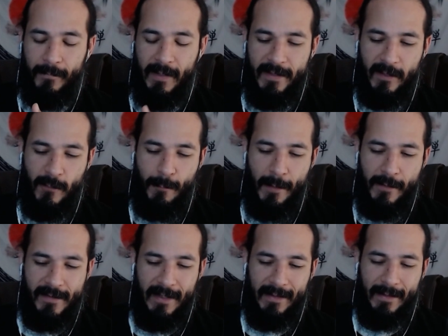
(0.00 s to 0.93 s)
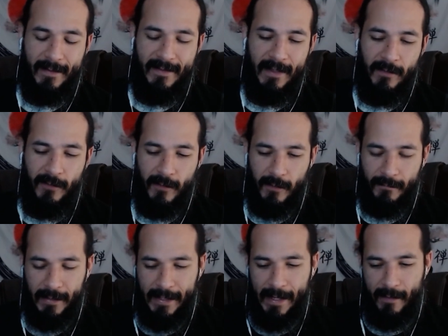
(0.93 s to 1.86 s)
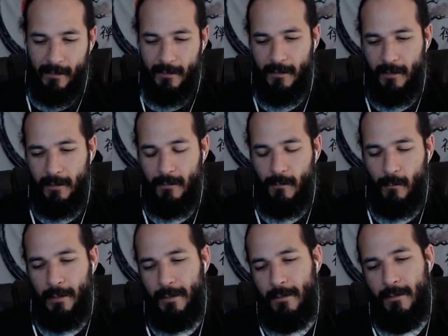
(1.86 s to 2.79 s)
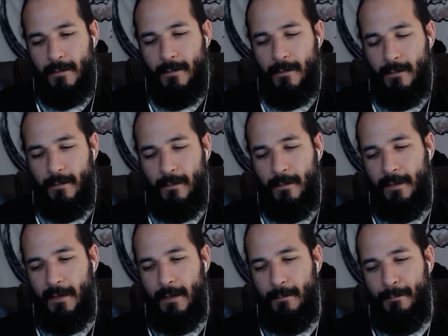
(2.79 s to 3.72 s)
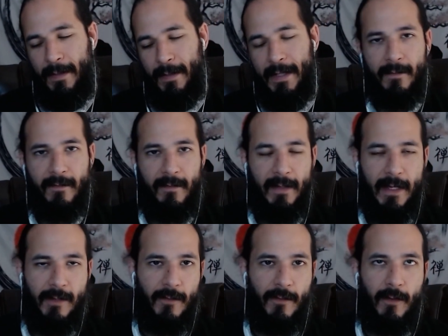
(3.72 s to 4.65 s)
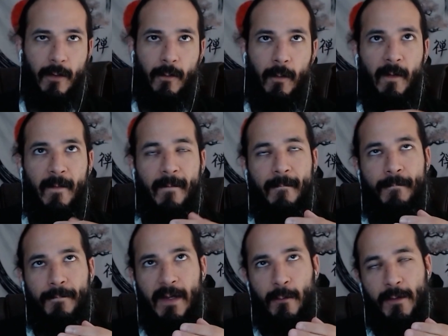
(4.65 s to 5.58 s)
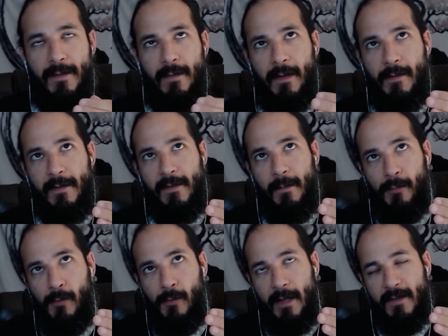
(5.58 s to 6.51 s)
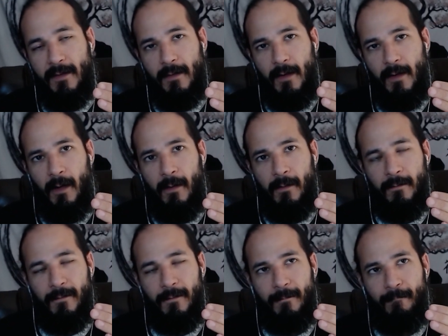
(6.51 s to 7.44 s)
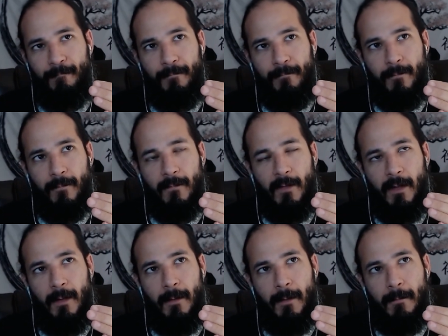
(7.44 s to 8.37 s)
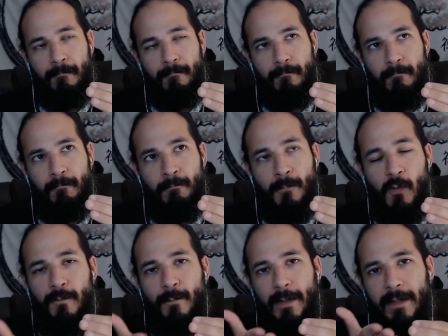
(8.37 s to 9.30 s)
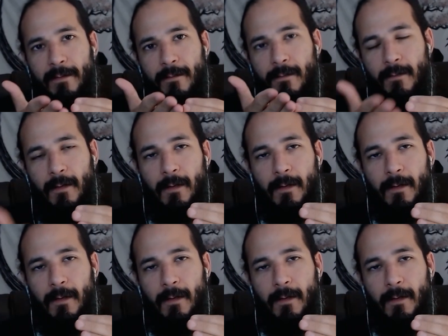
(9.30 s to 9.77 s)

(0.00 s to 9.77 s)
experience at the center of the galaxy was the beginning stages. So there is a process of movement